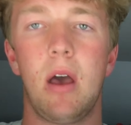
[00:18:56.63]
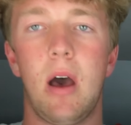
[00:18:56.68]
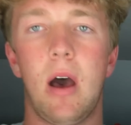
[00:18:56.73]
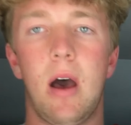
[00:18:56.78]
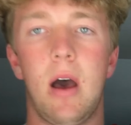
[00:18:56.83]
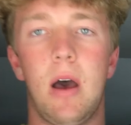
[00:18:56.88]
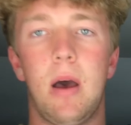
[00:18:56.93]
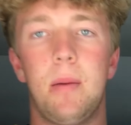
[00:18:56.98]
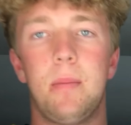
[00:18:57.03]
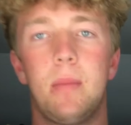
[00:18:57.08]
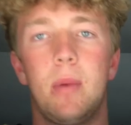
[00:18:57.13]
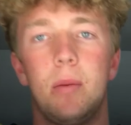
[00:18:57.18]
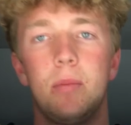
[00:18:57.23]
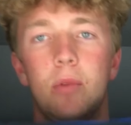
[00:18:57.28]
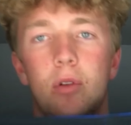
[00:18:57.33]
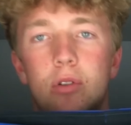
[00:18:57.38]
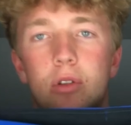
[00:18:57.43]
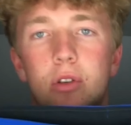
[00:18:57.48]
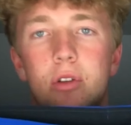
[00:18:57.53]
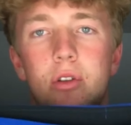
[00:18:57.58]
I'm
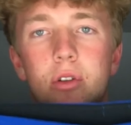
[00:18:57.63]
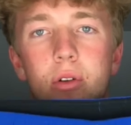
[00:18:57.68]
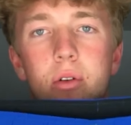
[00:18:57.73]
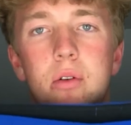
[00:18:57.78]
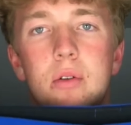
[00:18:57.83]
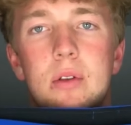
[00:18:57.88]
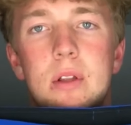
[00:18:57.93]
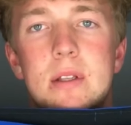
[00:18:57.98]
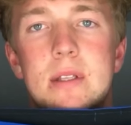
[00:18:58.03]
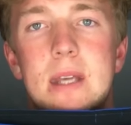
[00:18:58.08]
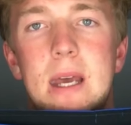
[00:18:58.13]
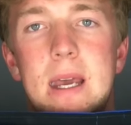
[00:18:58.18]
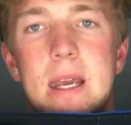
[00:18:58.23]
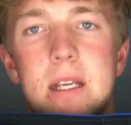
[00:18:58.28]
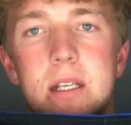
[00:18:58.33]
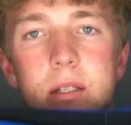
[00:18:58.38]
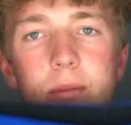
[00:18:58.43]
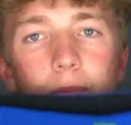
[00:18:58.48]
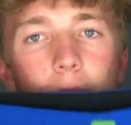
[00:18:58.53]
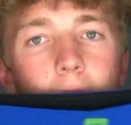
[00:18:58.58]
not too sure on the
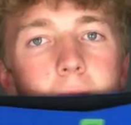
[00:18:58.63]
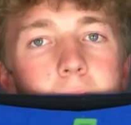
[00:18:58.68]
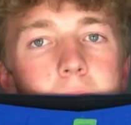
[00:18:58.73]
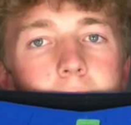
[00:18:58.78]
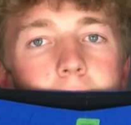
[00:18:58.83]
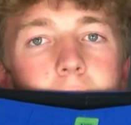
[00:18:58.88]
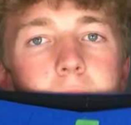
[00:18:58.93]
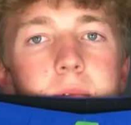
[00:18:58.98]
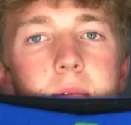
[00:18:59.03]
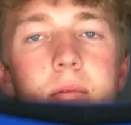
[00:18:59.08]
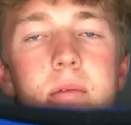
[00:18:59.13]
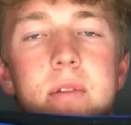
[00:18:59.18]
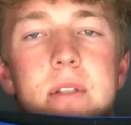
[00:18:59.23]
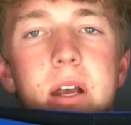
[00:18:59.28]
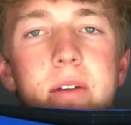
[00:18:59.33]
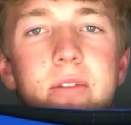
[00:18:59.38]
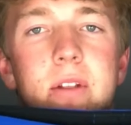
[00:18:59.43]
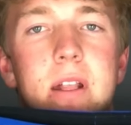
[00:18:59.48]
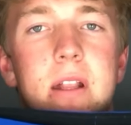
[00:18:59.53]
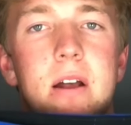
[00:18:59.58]
dates, but
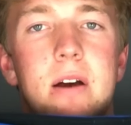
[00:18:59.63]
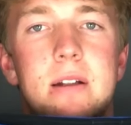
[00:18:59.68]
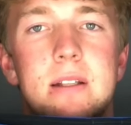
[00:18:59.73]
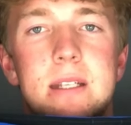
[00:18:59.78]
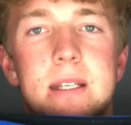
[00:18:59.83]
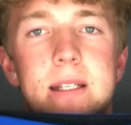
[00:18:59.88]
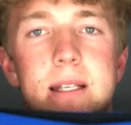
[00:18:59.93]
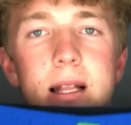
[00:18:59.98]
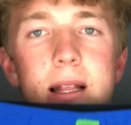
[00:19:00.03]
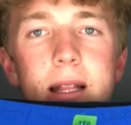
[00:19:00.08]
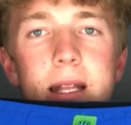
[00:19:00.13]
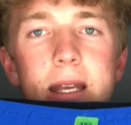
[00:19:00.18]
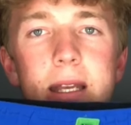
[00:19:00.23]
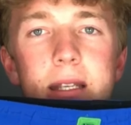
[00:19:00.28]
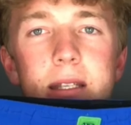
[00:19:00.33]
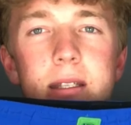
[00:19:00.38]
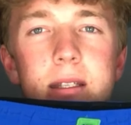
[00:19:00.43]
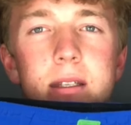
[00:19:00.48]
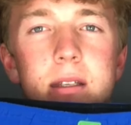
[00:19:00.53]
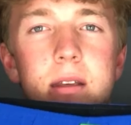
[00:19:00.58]
definitely 90s at
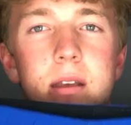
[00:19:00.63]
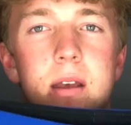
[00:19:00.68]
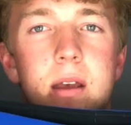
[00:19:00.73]
least,